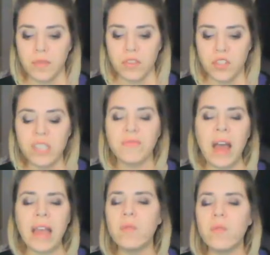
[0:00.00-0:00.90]
Just
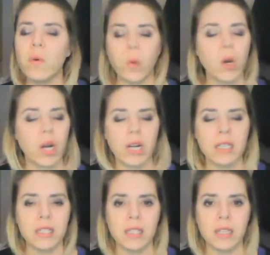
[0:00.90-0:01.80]
find what
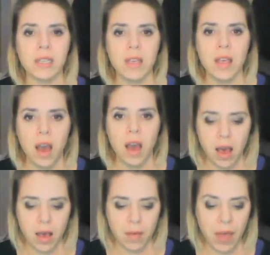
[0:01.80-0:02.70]
works.
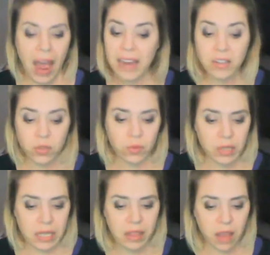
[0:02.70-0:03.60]
I do
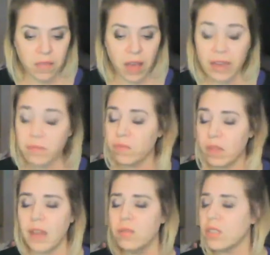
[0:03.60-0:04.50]
really love, I
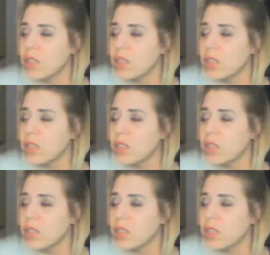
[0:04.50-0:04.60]
used this